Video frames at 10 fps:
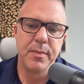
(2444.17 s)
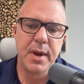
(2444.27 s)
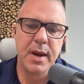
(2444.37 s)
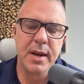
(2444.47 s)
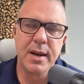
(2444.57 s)

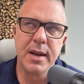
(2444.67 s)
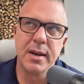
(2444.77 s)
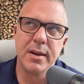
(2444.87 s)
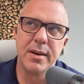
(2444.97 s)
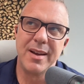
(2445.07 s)

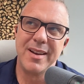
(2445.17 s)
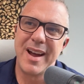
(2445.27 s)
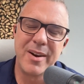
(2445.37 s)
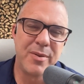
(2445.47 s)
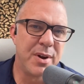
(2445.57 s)
And I
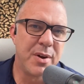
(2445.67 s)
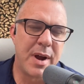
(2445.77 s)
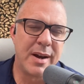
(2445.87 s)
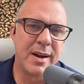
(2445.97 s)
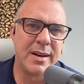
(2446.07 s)
don't know.
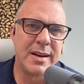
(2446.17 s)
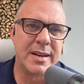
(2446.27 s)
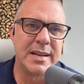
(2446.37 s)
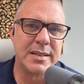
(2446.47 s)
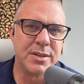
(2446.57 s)
I
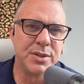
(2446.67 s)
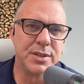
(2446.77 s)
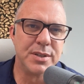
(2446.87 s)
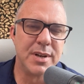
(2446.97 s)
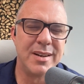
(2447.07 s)
guess I
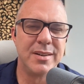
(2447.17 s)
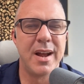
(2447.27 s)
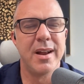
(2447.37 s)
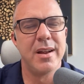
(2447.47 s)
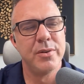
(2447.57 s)

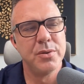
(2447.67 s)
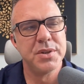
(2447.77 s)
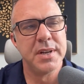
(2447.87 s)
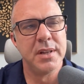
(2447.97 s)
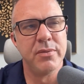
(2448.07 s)

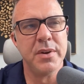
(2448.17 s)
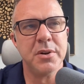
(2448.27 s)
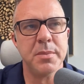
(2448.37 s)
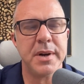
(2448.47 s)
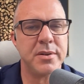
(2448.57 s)
understand the fear,
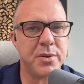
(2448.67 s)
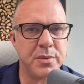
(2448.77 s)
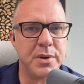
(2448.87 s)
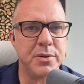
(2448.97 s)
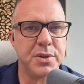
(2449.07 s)
but I don't
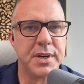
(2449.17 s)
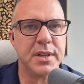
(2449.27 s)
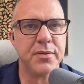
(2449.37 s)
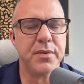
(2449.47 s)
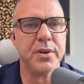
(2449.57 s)
understand
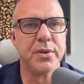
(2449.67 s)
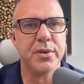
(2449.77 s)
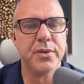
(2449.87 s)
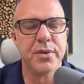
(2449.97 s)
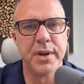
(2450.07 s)
the fear
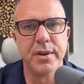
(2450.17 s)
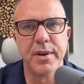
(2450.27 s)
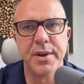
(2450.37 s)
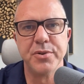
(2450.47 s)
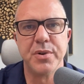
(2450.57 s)
in
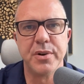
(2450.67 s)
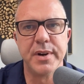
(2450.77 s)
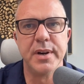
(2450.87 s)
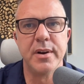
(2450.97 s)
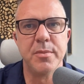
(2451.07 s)
HR right
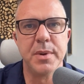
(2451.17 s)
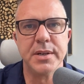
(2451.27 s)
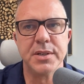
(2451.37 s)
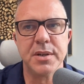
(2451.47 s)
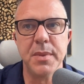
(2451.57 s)
now, because
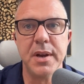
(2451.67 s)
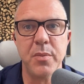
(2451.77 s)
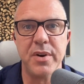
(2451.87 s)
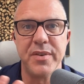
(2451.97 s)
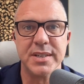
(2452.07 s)
to me,
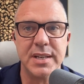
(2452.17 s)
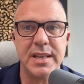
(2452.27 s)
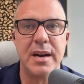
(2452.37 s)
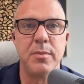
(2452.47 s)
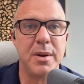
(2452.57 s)
whenever I see that,
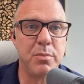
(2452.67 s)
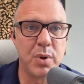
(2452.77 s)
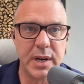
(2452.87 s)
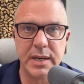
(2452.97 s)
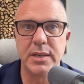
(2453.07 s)
I'm like,
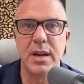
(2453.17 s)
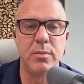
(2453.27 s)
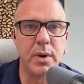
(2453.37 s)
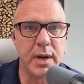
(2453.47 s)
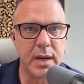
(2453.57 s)
bring it. I'm
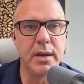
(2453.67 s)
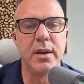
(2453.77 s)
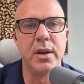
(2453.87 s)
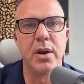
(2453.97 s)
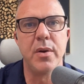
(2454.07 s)
ready.
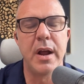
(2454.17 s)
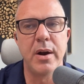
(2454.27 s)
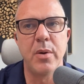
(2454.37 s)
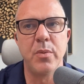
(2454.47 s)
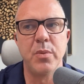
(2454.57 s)
I
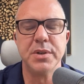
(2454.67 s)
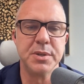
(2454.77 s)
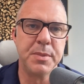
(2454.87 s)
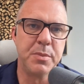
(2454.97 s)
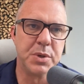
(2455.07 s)
want to
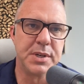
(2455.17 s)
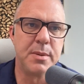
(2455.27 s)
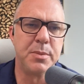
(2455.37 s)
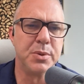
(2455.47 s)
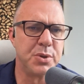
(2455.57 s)
spend more time on
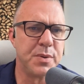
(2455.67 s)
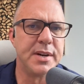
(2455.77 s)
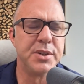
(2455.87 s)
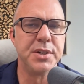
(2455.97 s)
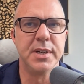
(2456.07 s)
the
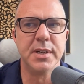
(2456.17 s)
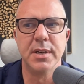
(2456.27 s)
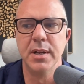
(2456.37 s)
strategy, and